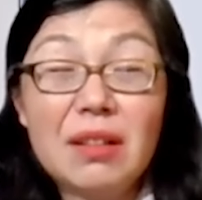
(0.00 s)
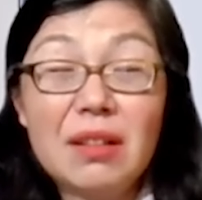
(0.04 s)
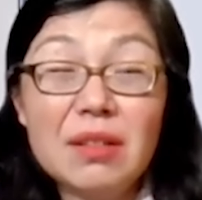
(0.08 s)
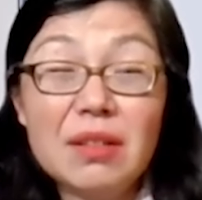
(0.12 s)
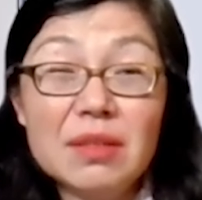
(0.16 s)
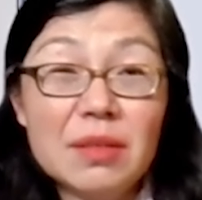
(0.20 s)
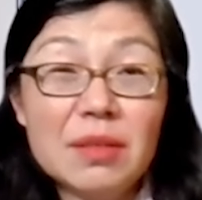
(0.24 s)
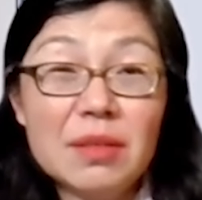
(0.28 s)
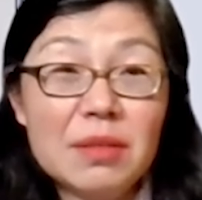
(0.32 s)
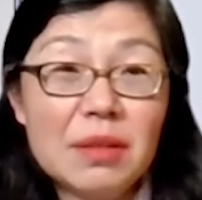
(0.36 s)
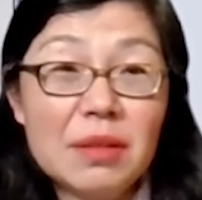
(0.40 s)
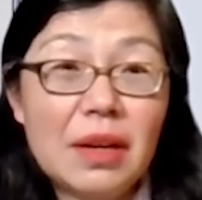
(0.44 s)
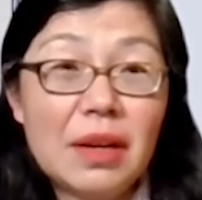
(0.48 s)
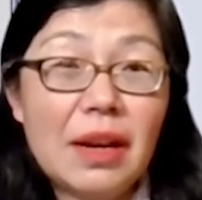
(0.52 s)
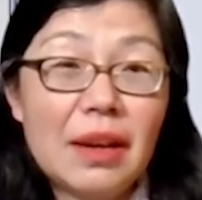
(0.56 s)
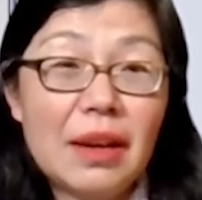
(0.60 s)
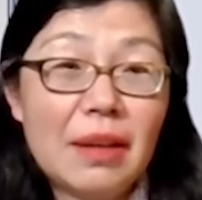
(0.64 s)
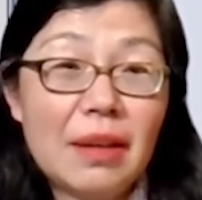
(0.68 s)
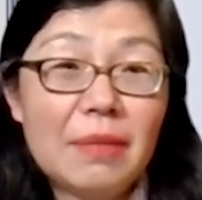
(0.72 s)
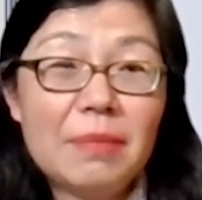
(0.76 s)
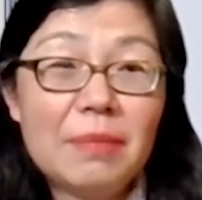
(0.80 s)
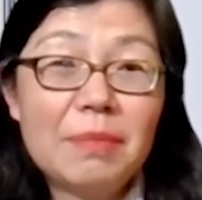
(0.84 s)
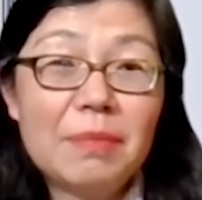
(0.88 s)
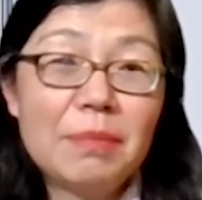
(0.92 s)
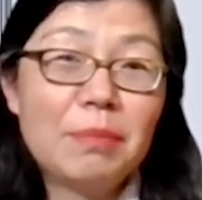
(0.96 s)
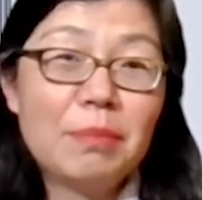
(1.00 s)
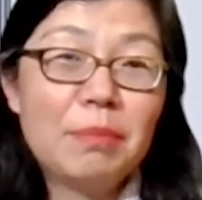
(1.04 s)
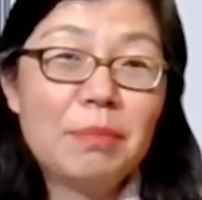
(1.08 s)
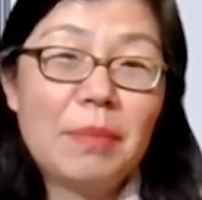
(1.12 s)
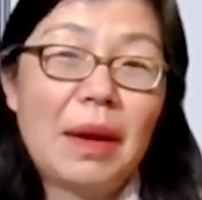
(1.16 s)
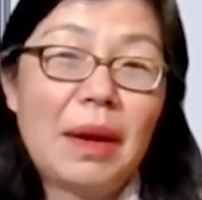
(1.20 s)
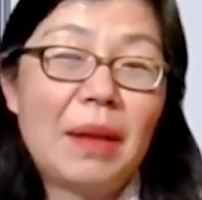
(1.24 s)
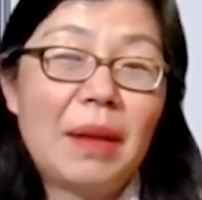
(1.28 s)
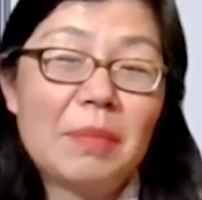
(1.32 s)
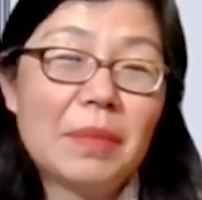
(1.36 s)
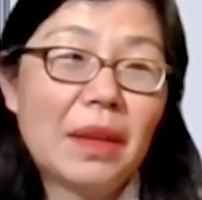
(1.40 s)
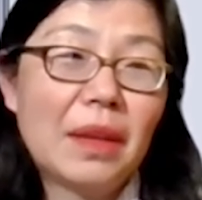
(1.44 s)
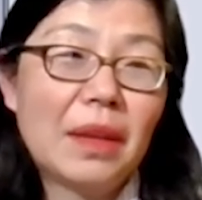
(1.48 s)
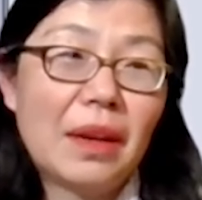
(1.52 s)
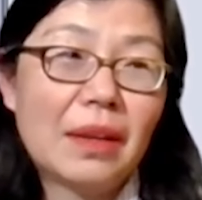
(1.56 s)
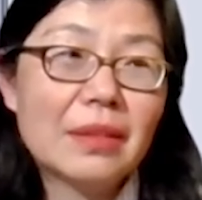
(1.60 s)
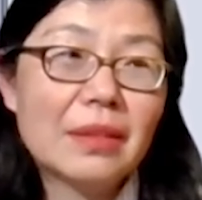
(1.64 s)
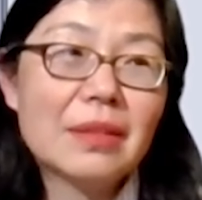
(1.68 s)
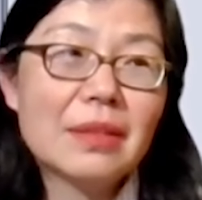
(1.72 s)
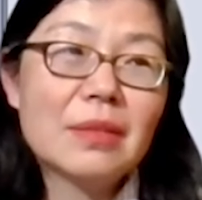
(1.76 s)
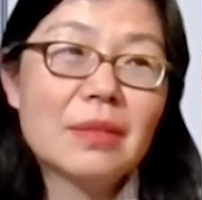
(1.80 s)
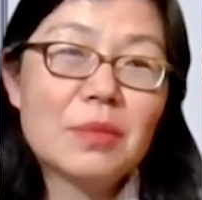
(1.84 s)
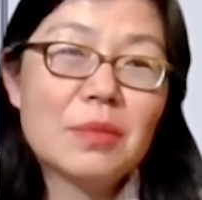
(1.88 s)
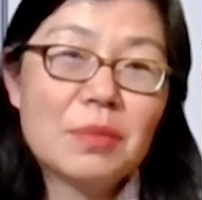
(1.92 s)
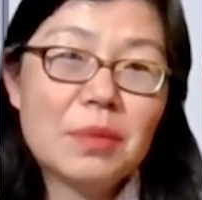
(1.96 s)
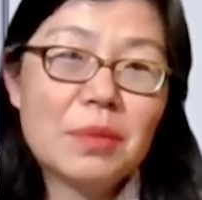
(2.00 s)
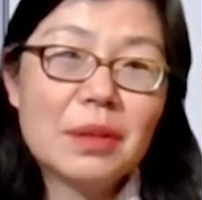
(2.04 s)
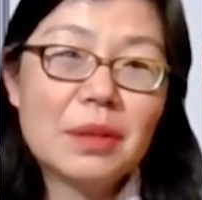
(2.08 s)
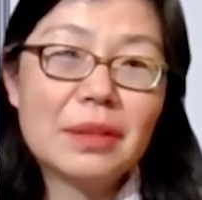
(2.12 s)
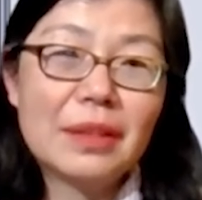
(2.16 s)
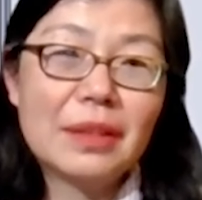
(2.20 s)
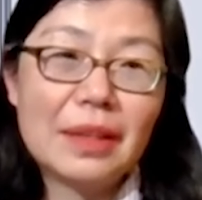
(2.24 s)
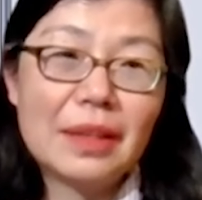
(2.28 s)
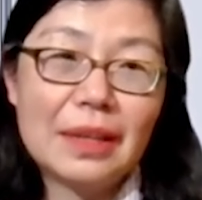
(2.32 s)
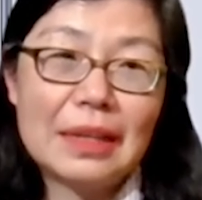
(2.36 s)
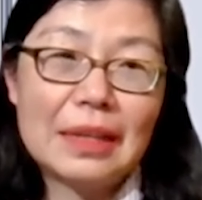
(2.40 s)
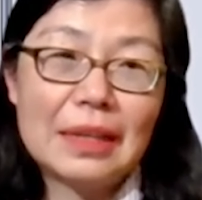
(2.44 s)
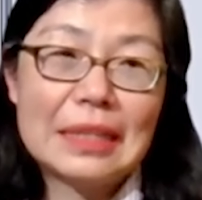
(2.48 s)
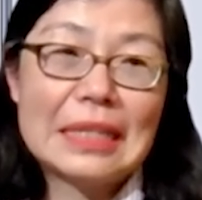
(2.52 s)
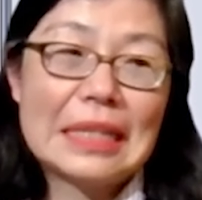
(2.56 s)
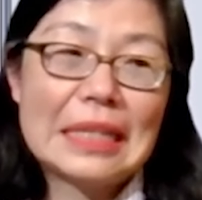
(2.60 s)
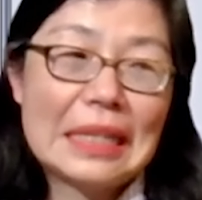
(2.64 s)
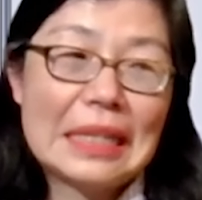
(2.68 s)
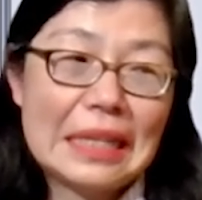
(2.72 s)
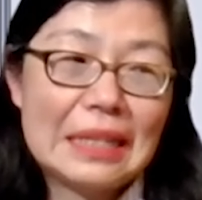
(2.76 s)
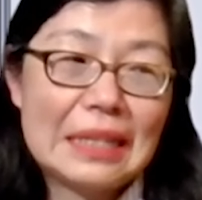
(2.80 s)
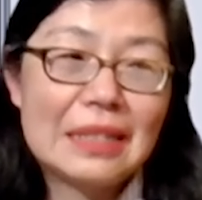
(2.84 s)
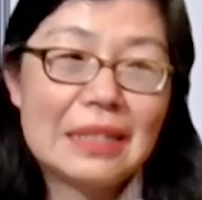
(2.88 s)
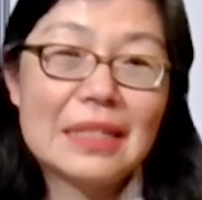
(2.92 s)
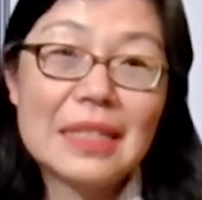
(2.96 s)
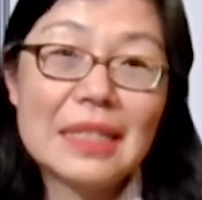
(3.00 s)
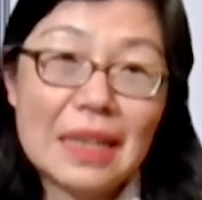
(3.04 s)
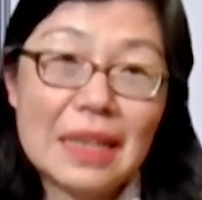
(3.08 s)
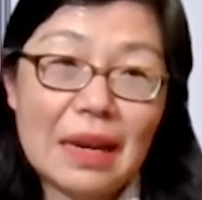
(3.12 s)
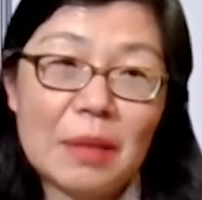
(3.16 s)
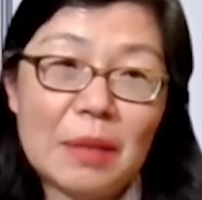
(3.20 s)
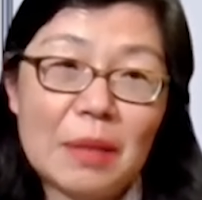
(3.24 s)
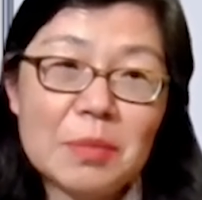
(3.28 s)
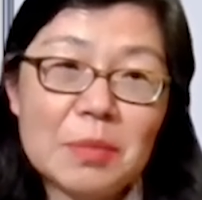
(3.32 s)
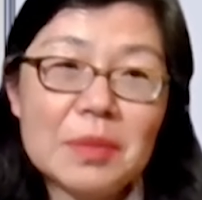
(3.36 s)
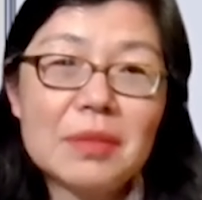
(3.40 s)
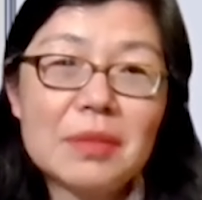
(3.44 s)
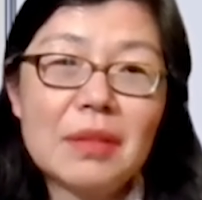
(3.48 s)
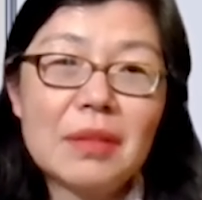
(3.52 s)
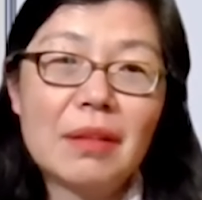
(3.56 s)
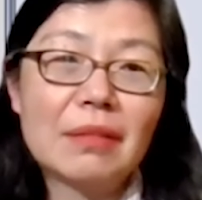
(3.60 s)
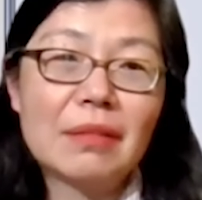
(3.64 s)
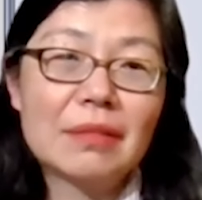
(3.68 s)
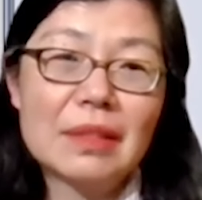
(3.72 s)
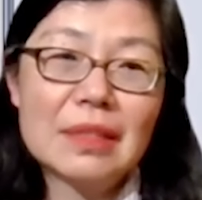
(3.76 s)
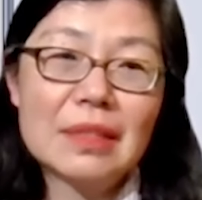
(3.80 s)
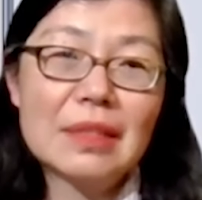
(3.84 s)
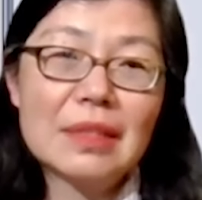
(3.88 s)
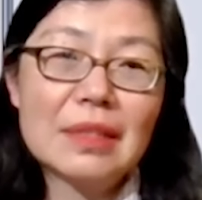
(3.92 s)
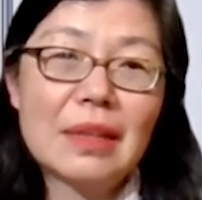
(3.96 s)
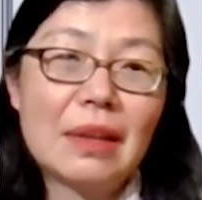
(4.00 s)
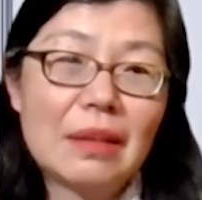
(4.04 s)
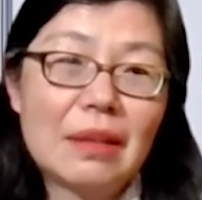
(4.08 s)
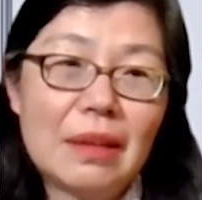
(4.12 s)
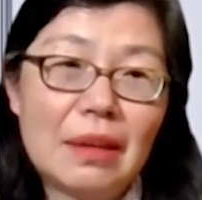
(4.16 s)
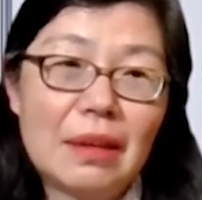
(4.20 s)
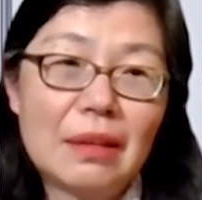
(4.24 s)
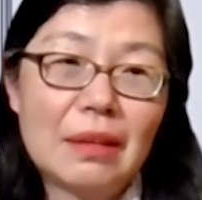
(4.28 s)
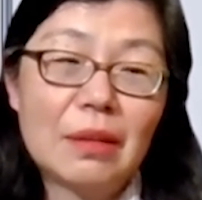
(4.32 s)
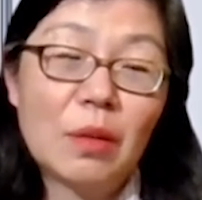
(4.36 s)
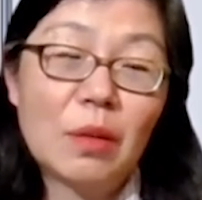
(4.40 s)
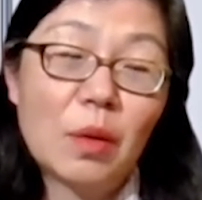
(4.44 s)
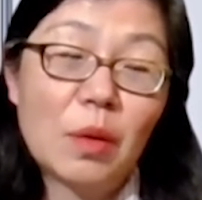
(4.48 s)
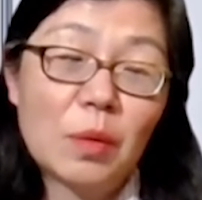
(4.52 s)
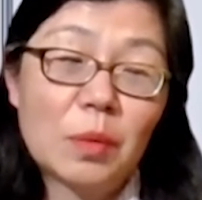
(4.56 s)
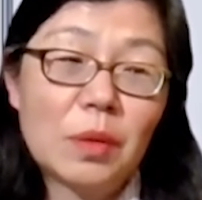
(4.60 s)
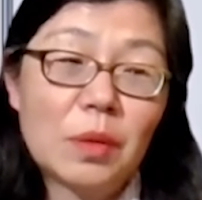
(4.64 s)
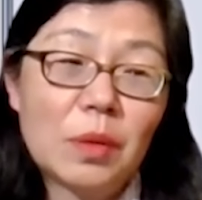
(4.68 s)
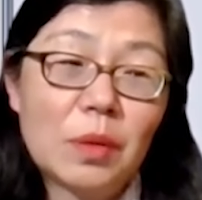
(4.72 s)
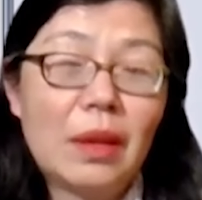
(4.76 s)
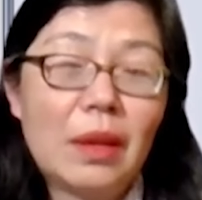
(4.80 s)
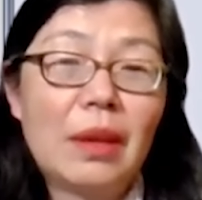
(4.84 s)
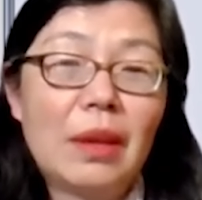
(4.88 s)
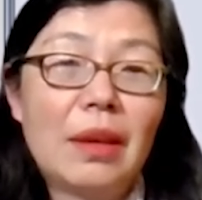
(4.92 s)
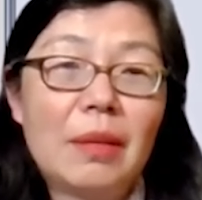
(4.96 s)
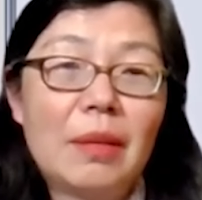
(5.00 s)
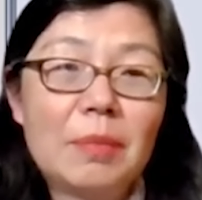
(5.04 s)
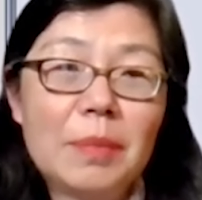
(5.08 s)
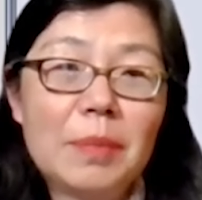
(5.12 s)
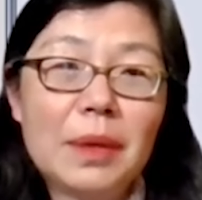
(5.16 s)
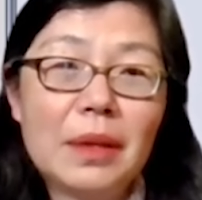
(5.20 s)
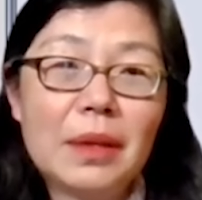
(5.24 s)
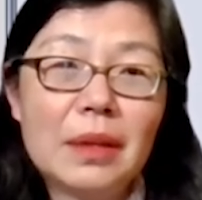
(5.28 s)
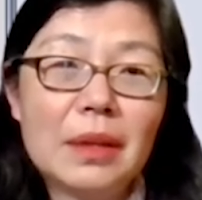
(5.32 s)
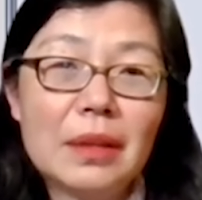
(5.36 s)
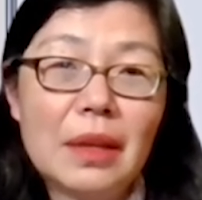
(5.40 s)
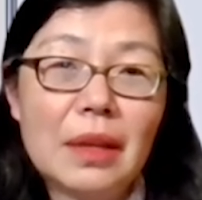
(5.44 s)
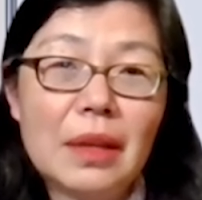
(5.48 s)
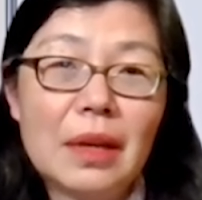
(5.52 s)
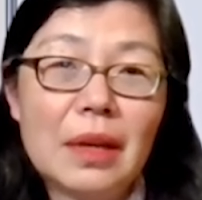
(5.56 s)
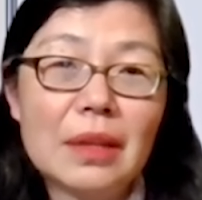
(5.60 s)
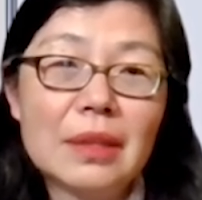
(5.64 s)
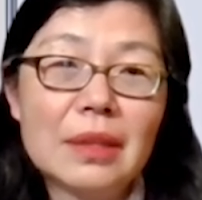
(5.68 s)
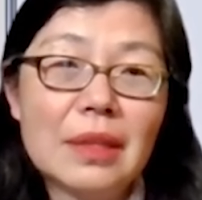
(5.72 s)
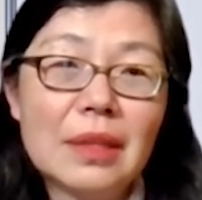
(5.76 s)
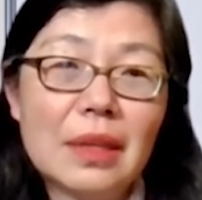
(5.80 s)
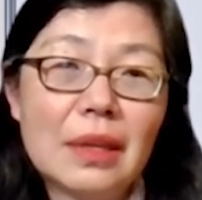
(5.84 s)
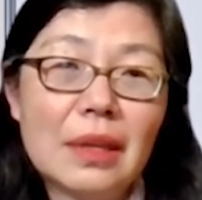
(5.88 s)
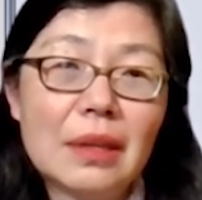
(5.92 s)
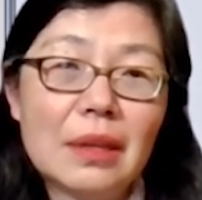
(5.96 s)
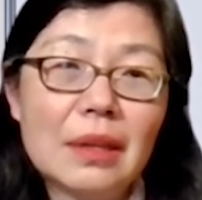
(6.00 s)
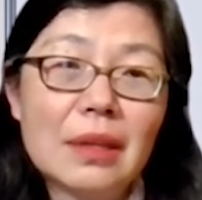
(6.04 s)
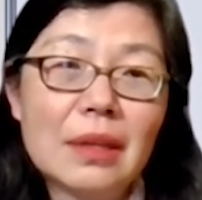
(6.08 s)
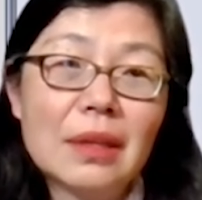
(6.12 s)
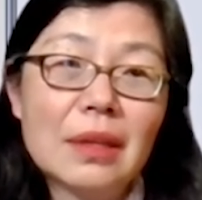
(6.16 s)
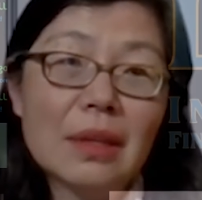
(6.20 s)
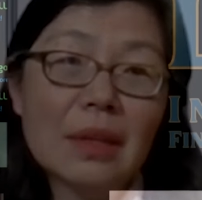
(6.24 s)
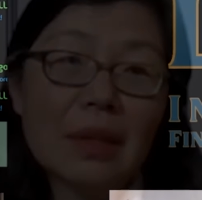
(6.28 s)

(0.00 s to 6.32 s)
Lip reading: although I'm not really in depth understanding the whole thing, but I think